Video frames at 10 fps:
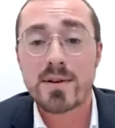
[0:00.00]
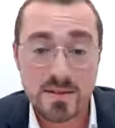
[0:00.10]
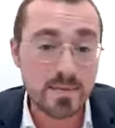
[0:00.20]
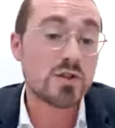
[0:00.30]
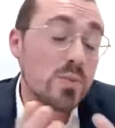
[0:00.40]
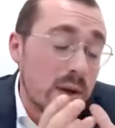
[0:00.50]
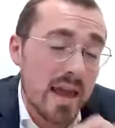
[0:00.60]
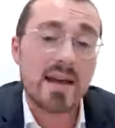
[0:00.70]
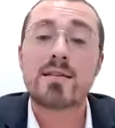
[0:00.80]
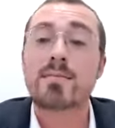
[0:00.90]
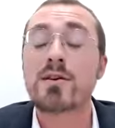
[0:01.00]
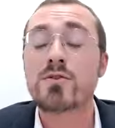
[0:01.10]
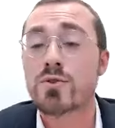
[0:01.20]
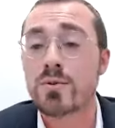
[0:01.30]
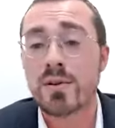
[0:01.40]
but as much as we can to be in
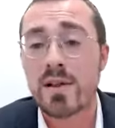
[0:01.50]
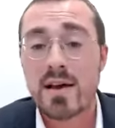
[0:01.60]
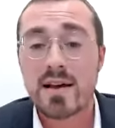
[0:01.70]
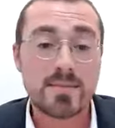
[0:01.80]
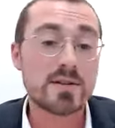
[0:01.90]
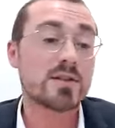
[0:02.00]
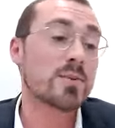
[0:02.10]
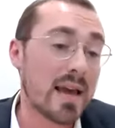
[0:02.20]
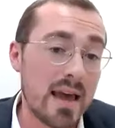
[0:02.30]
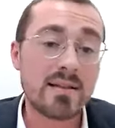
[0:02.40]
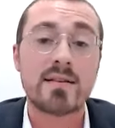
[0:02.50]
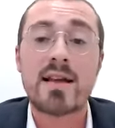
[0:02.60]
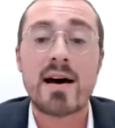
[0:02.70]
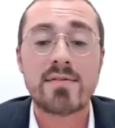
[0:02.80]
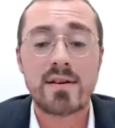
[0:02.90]
shul, as much as we can to
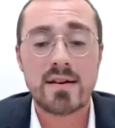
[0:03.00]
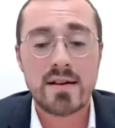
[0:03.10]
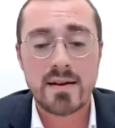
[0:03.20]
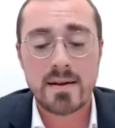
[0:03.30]
daven.